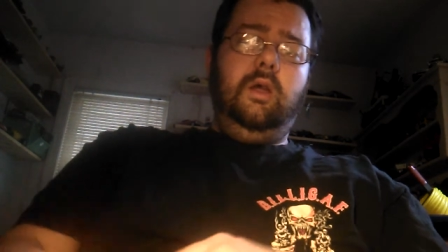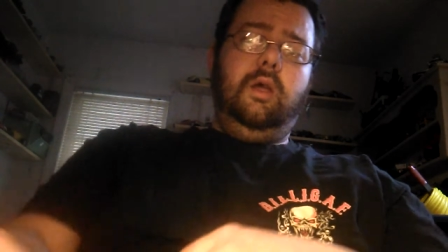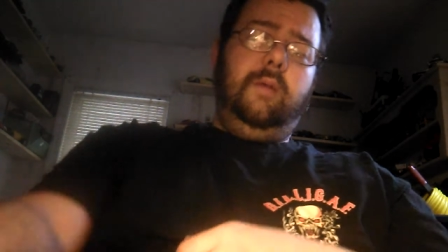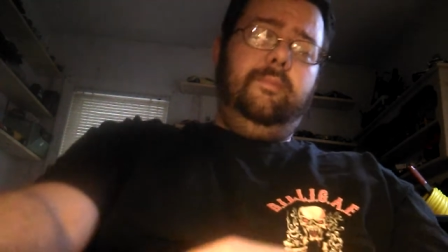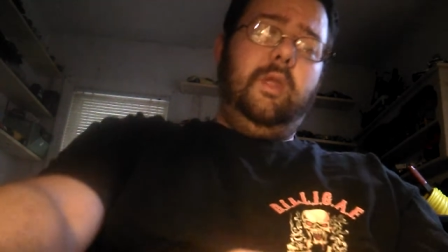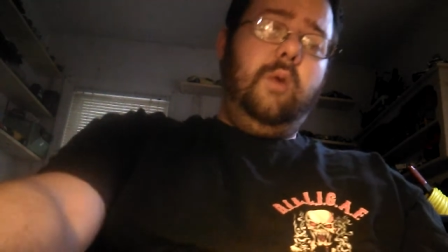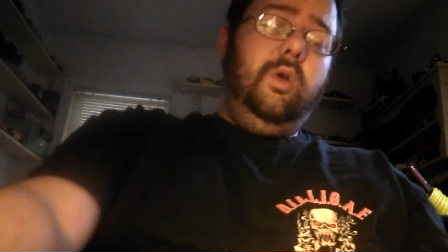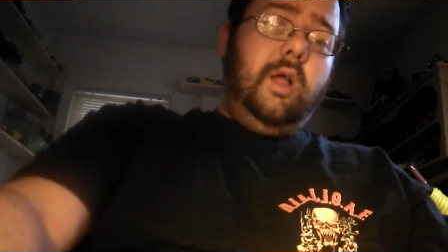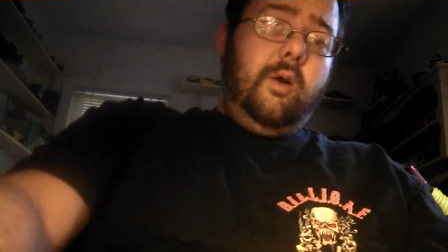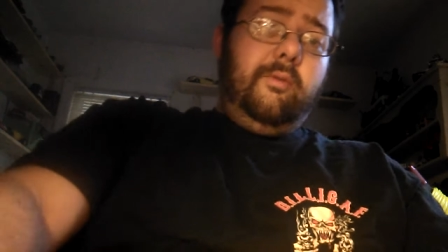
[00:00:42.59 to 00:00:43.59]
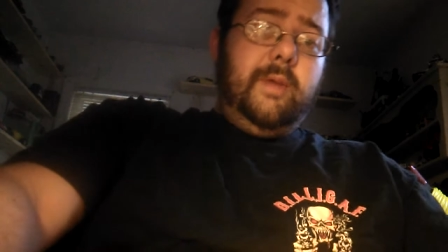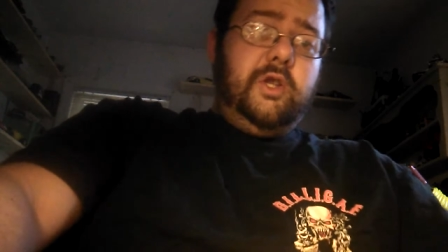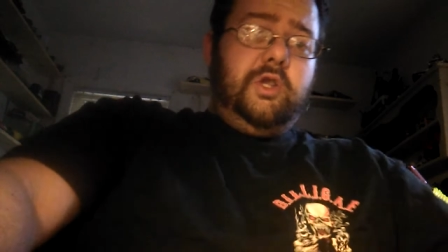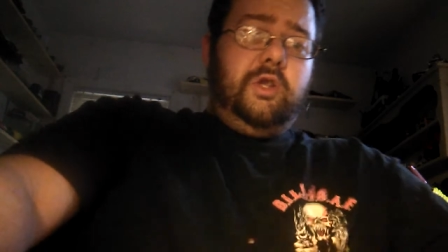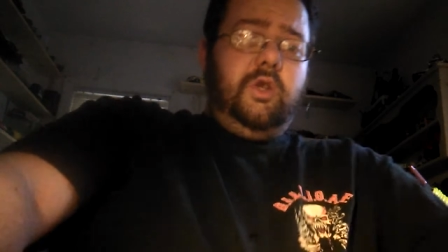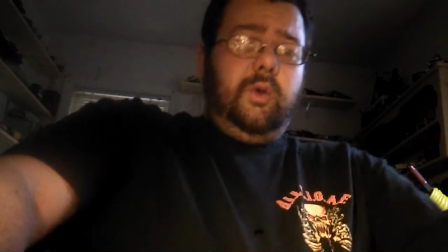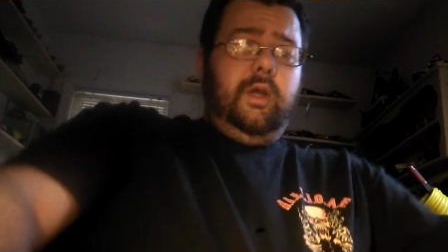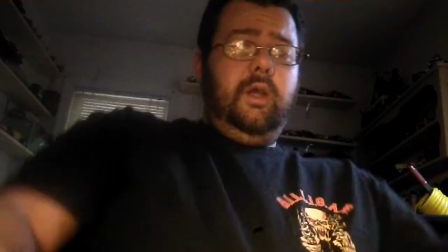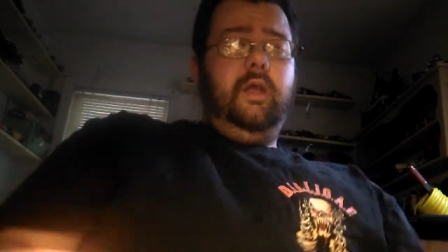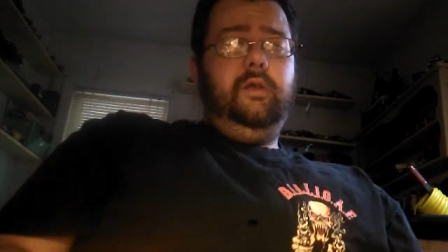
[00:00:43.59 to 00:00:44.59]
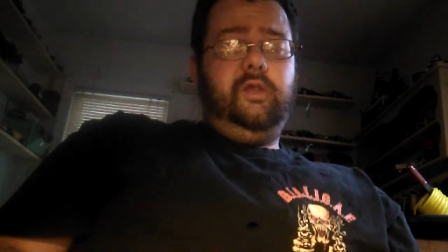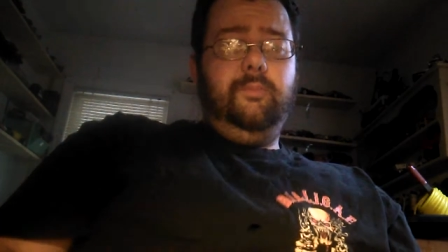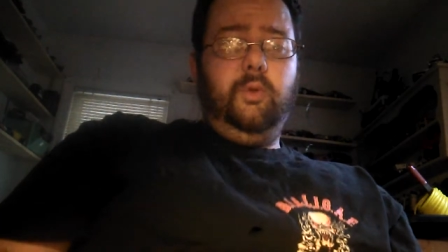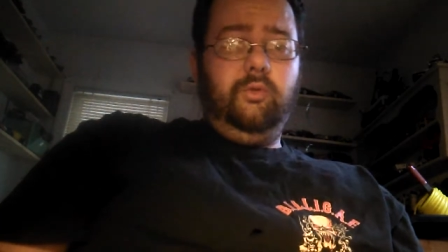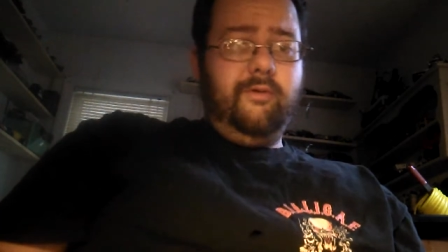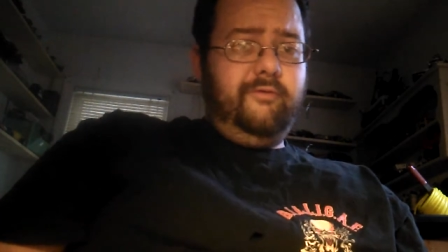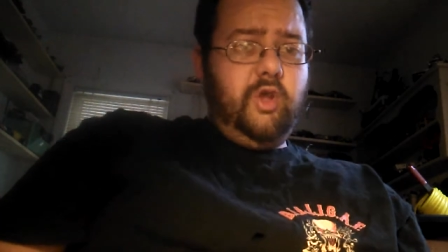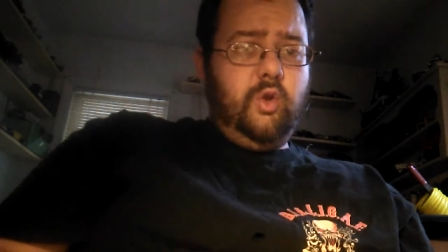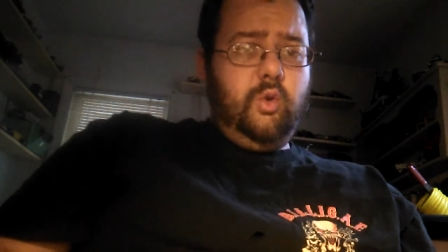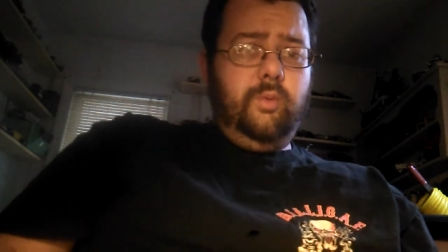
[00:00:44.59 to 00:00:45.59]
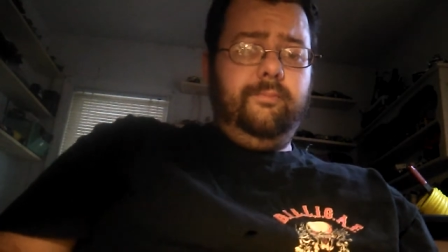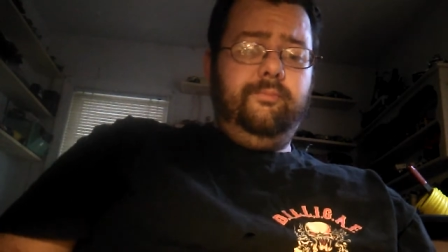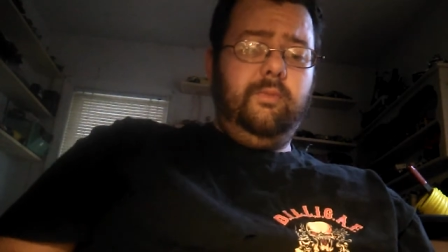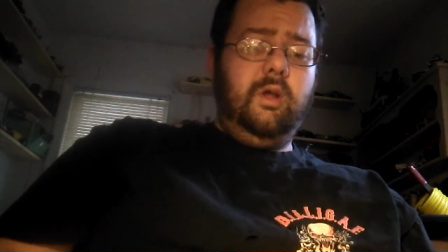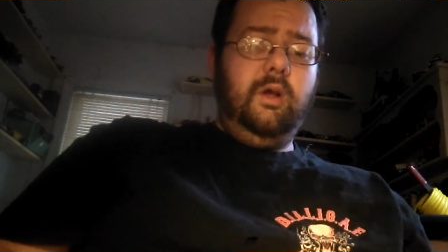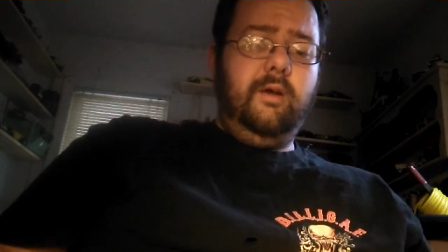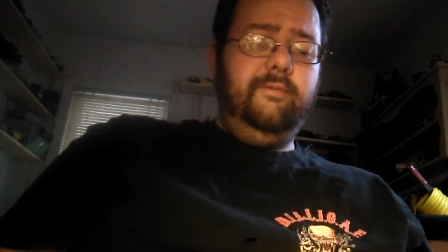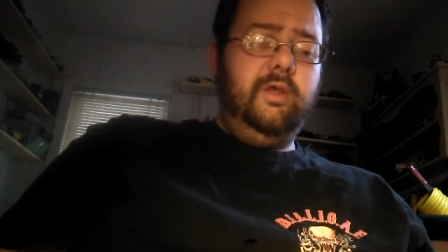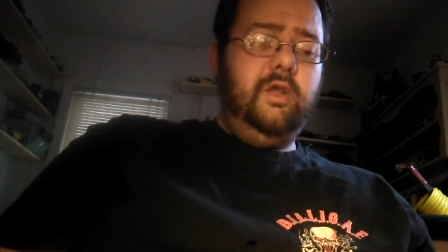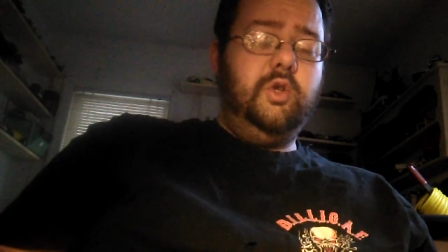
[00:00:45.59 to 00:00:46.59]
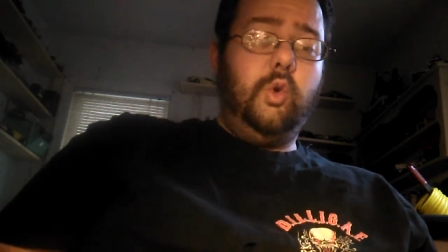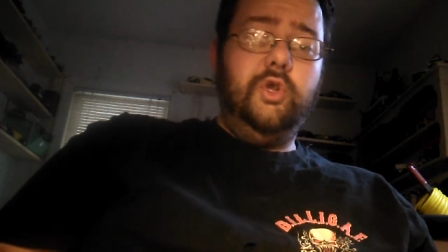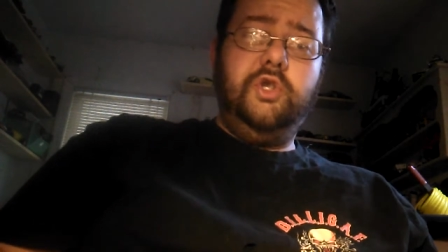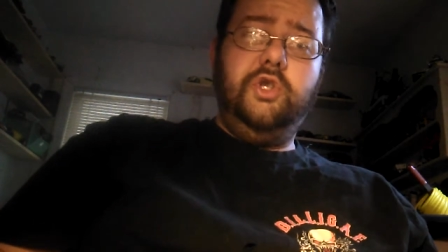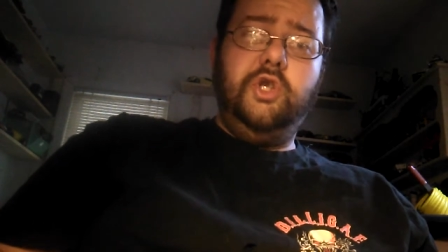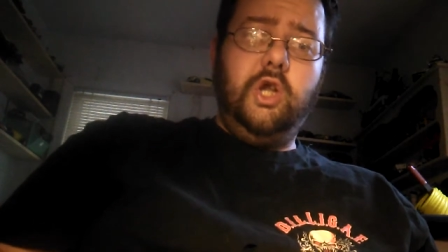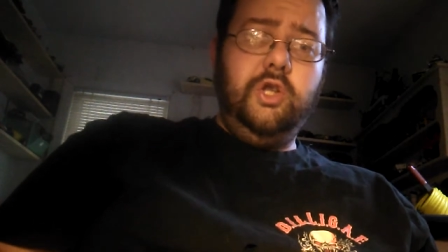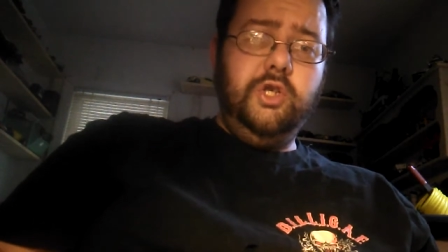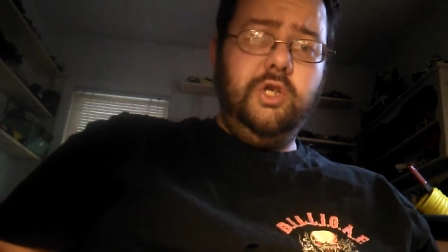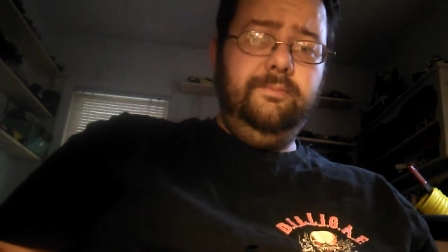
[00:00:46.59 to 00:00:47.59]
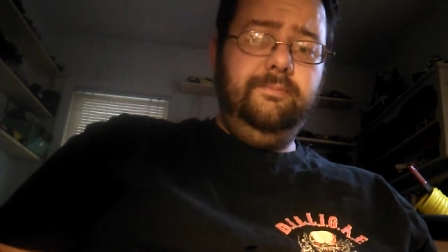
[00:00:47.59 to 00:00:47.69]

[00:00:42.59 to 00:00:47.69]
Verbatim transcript: Um, I will, however, be doing a simple review of the Taurus Judge